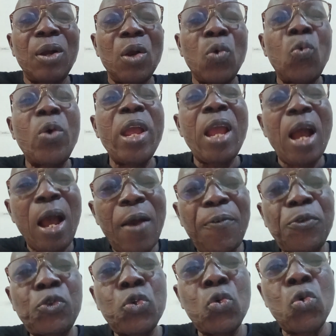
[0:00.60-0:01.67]
We
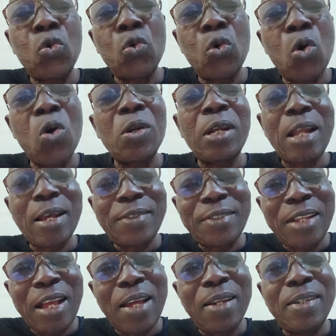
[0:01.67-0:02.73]
have to
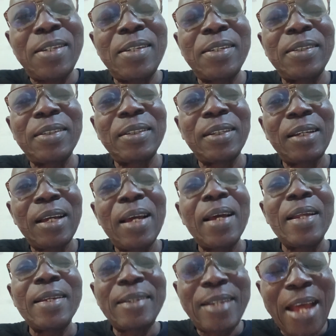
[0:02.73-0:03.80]
understand
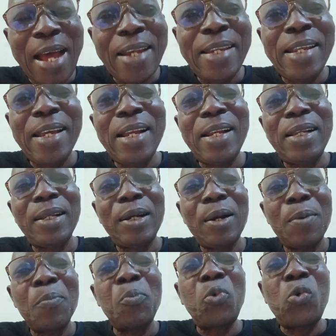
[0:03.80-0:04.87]
Daniel
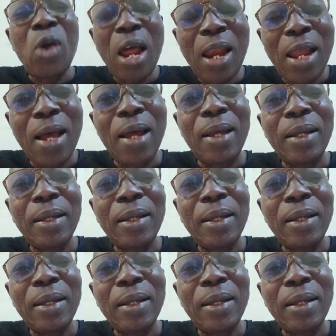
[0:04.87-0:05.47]
Bwala